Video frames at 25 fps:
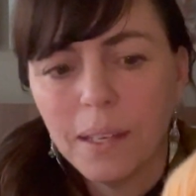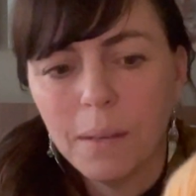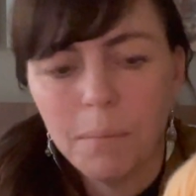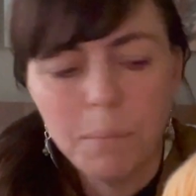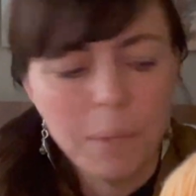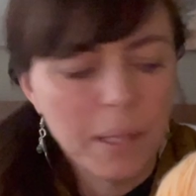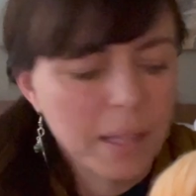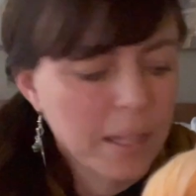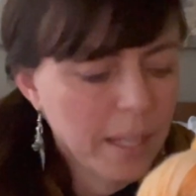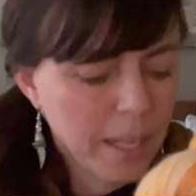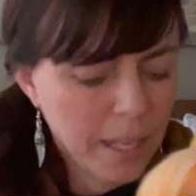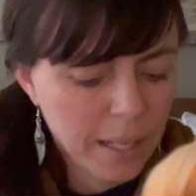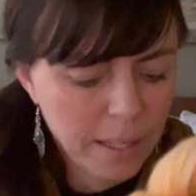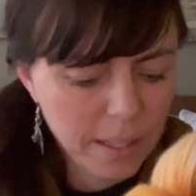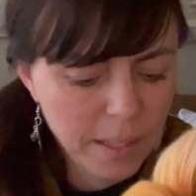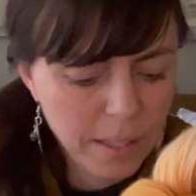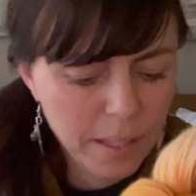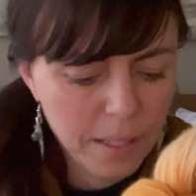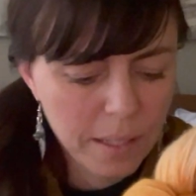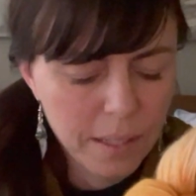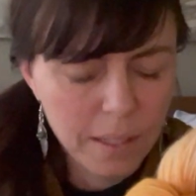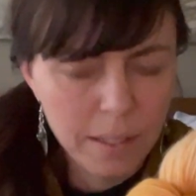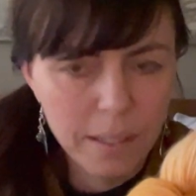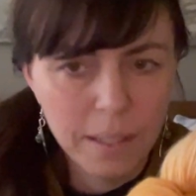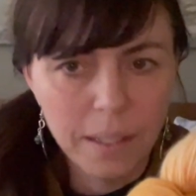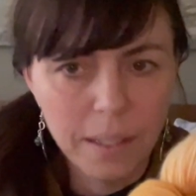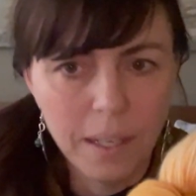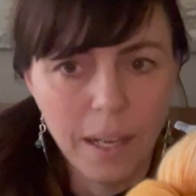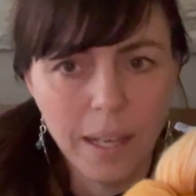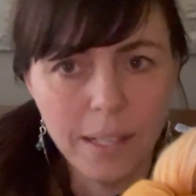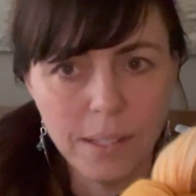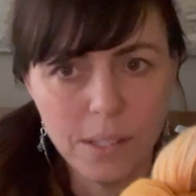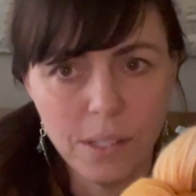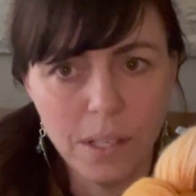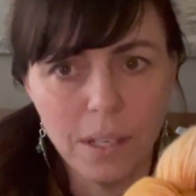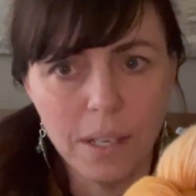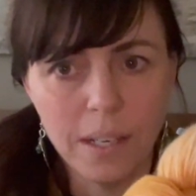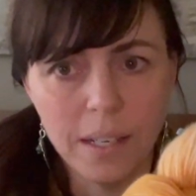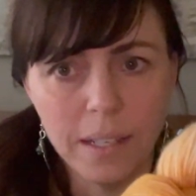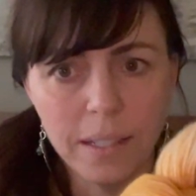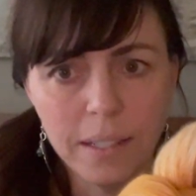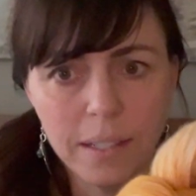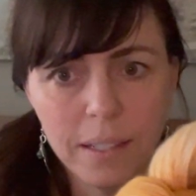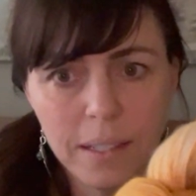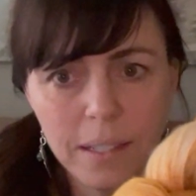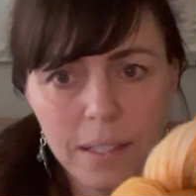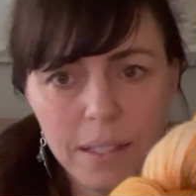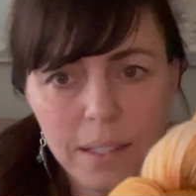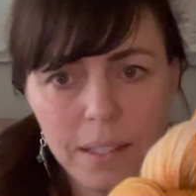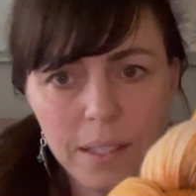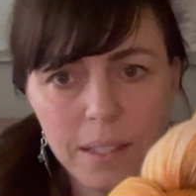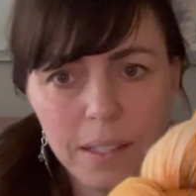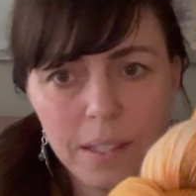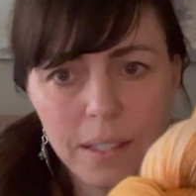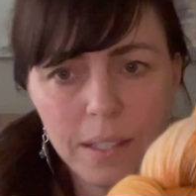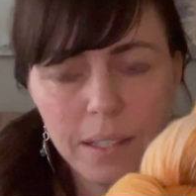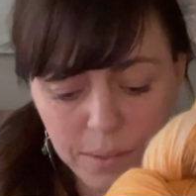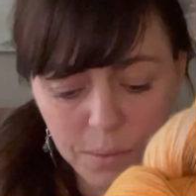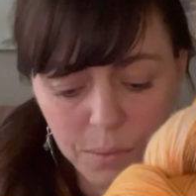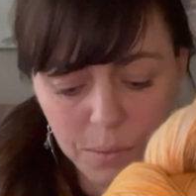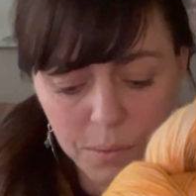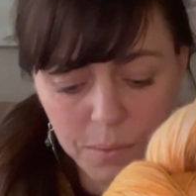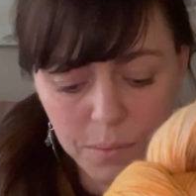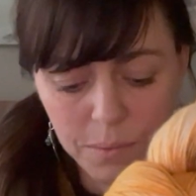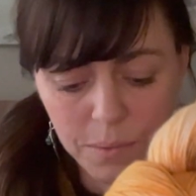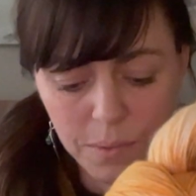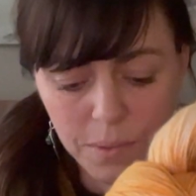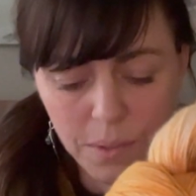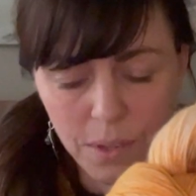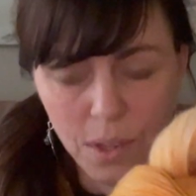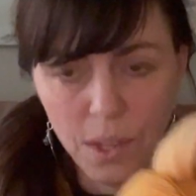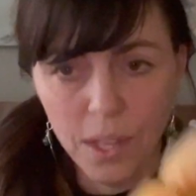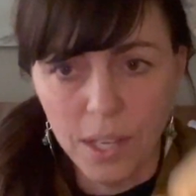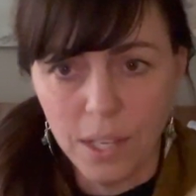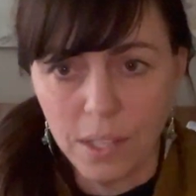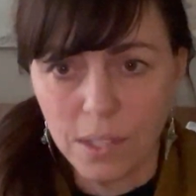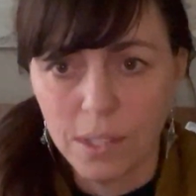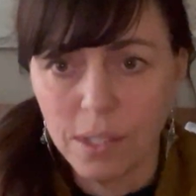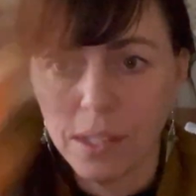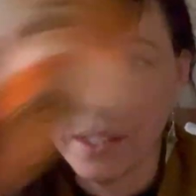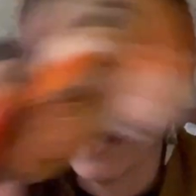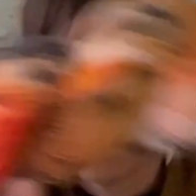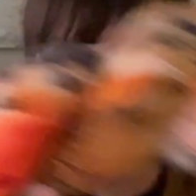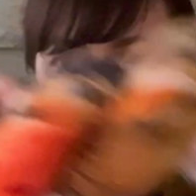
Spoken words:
But then I saw this.